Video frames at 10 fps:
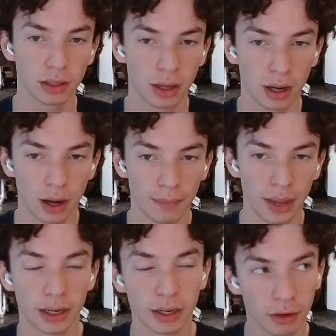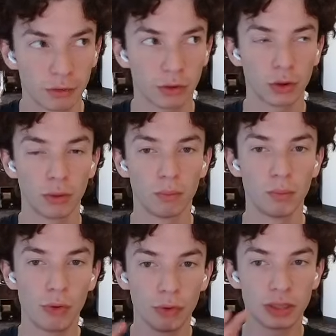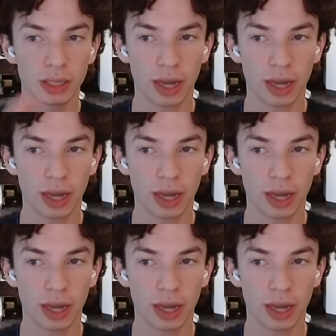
and kind of moves the